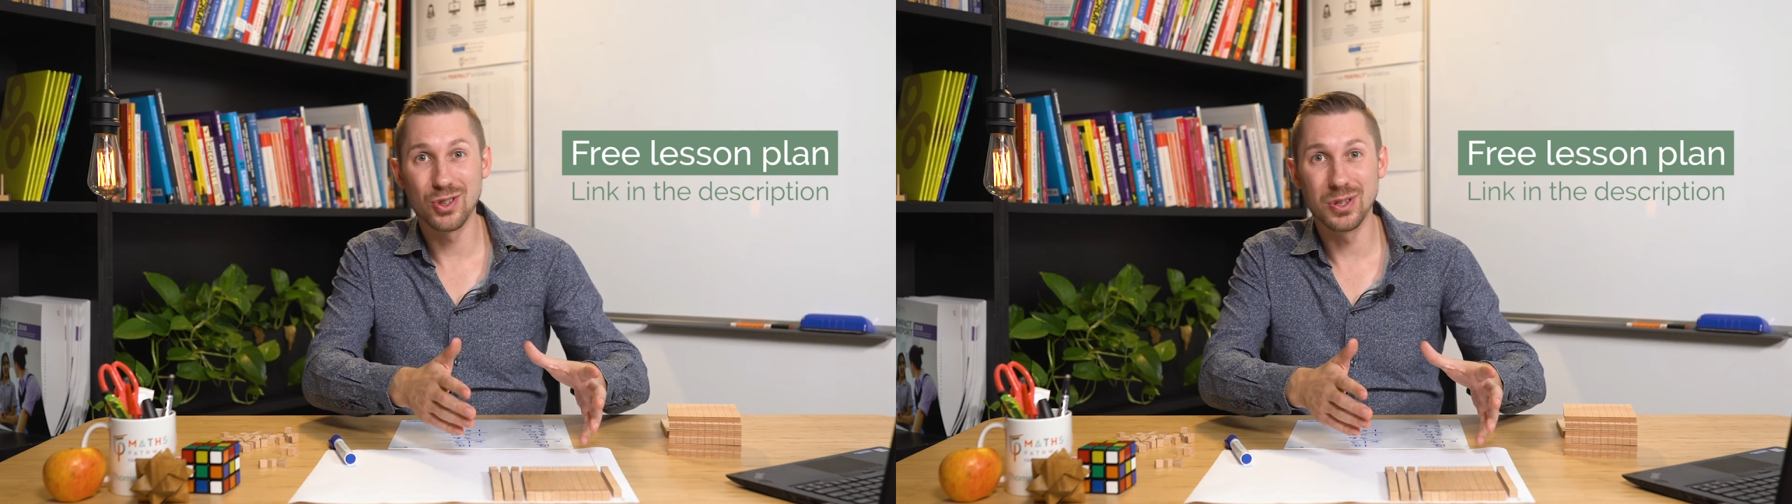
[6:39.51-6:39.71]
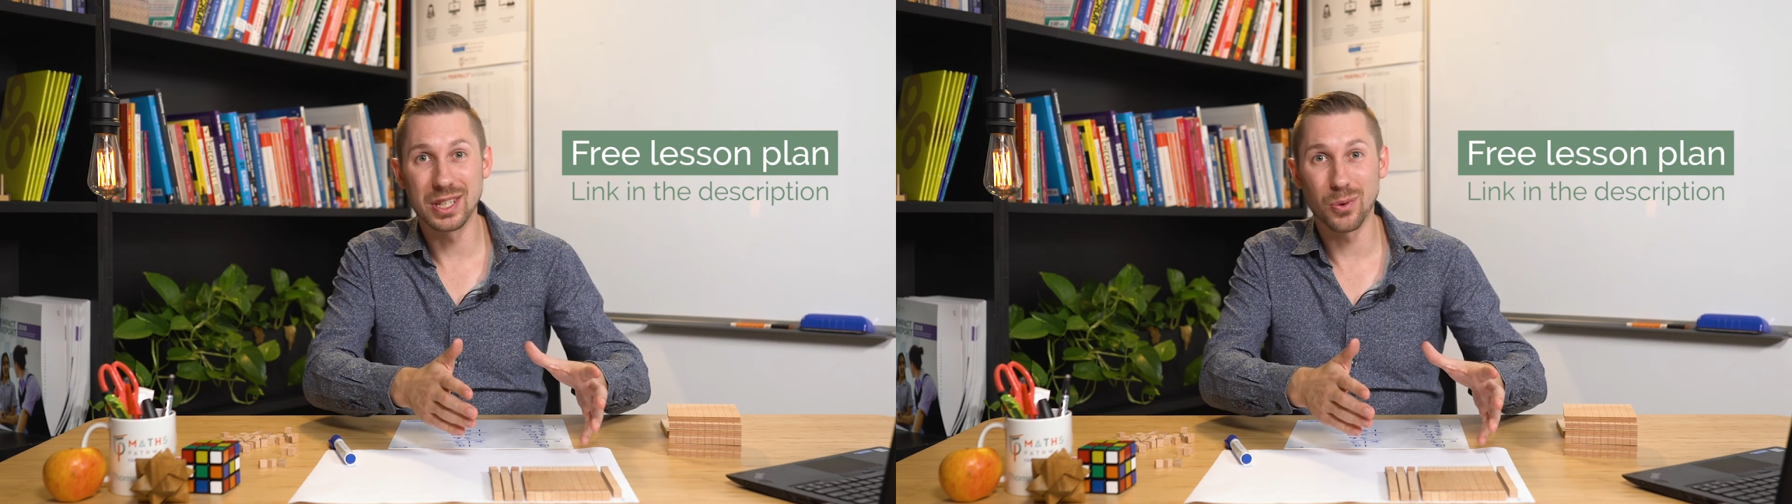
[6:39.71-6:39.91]

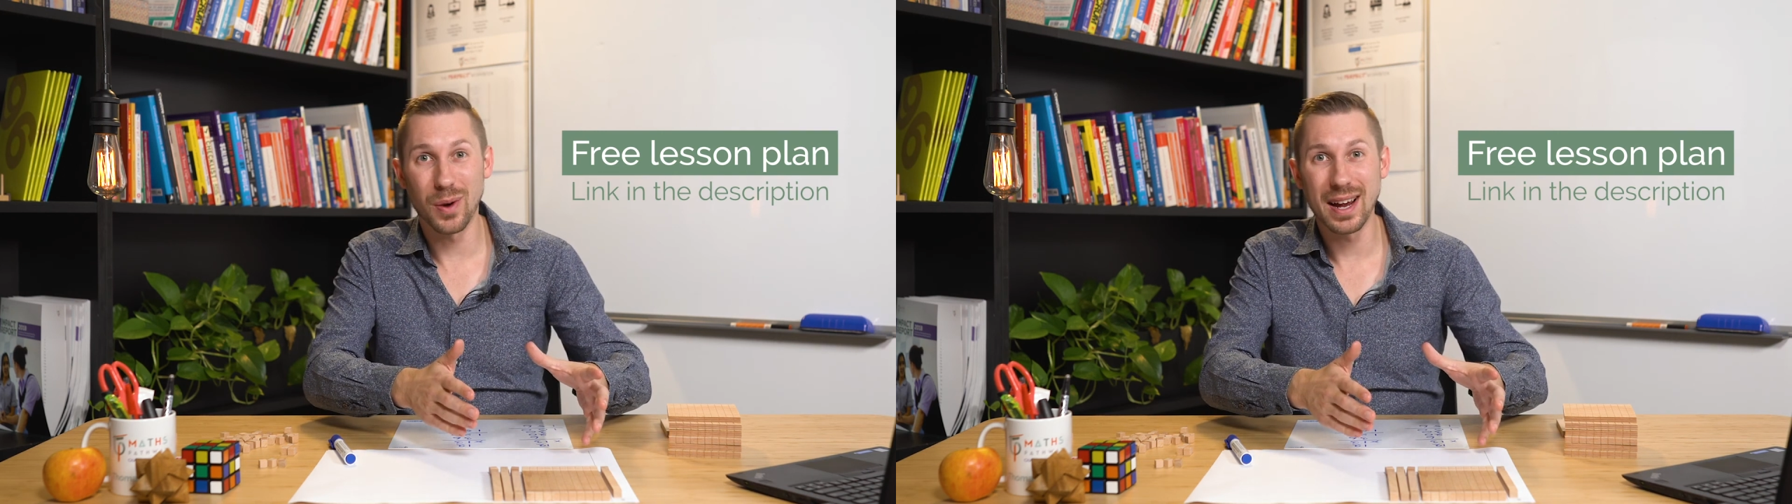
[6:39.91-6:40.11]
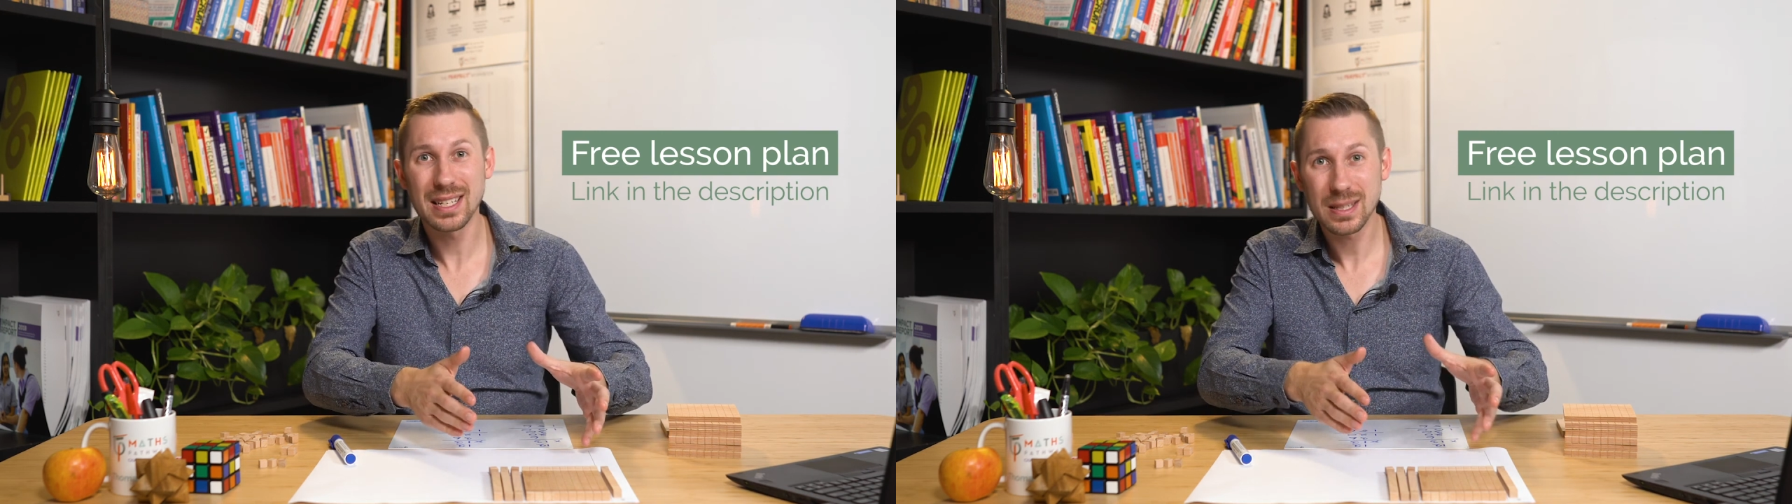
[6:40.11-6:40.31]
using
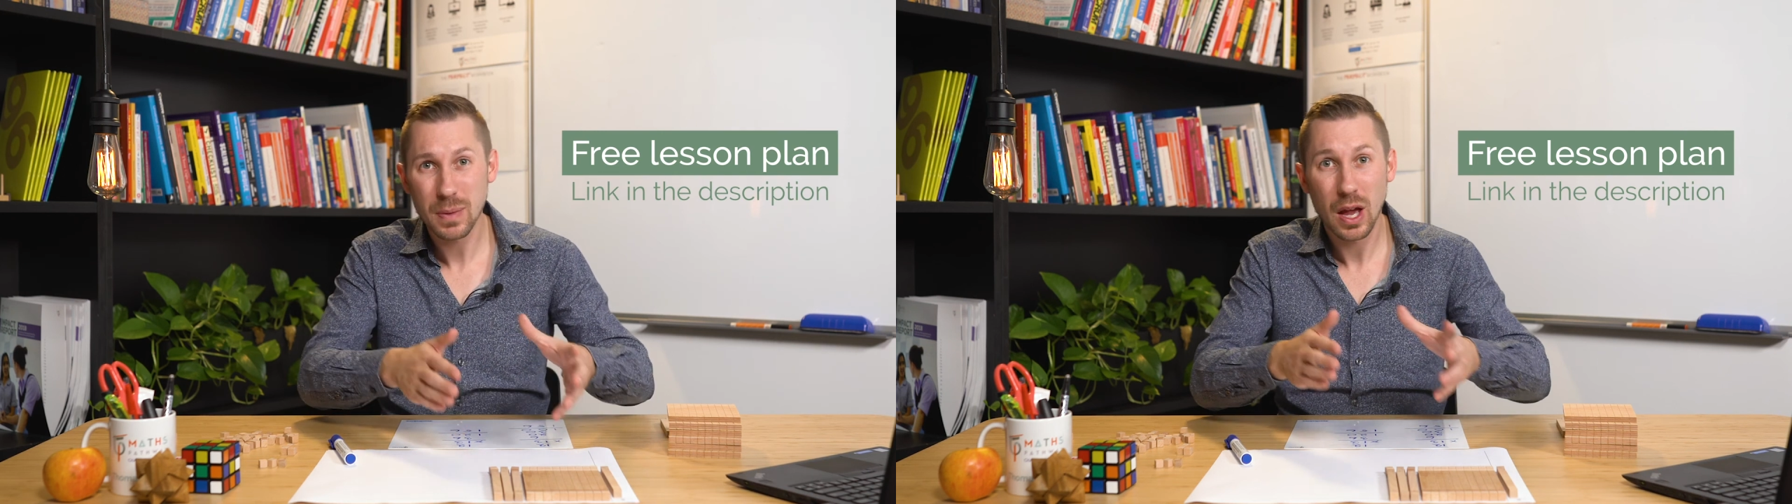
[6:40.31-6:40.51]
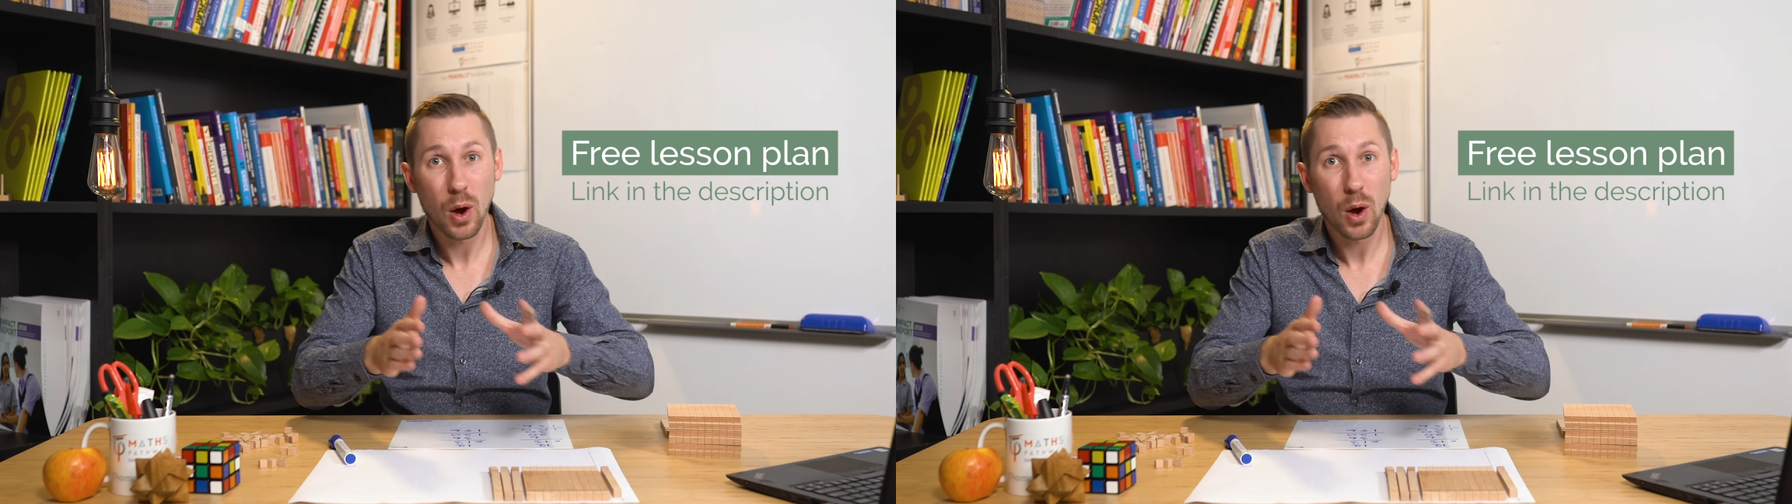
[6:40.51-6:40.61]
arrays